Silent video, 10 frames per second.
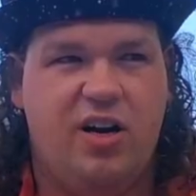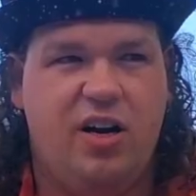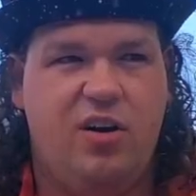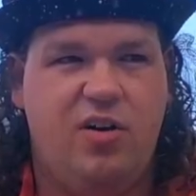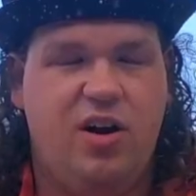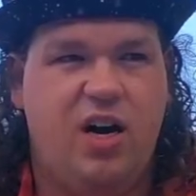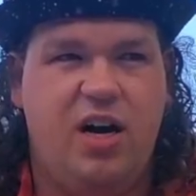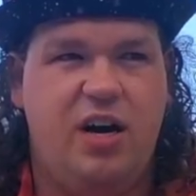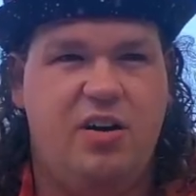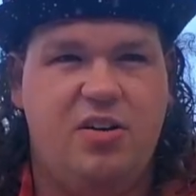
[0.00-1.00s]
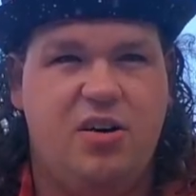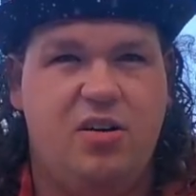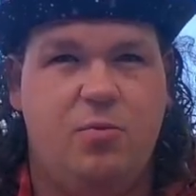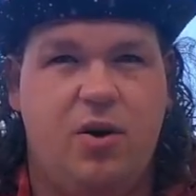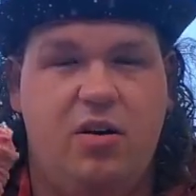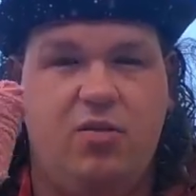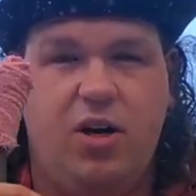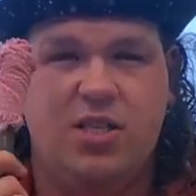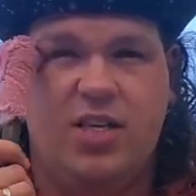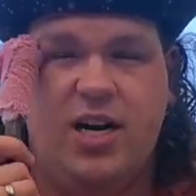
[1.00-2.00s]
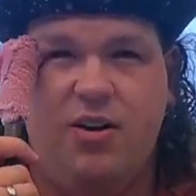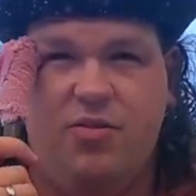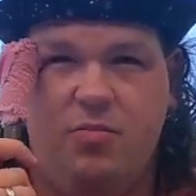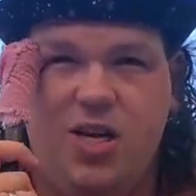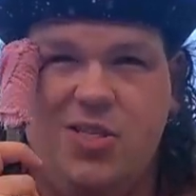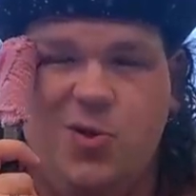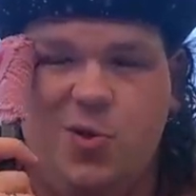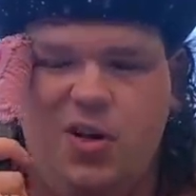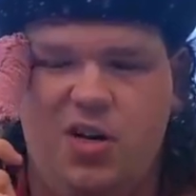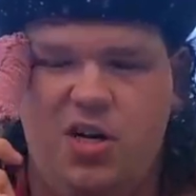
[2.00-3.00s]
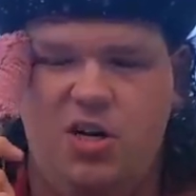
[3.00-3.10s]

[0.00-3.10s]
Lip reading: and I've lost kind of the mental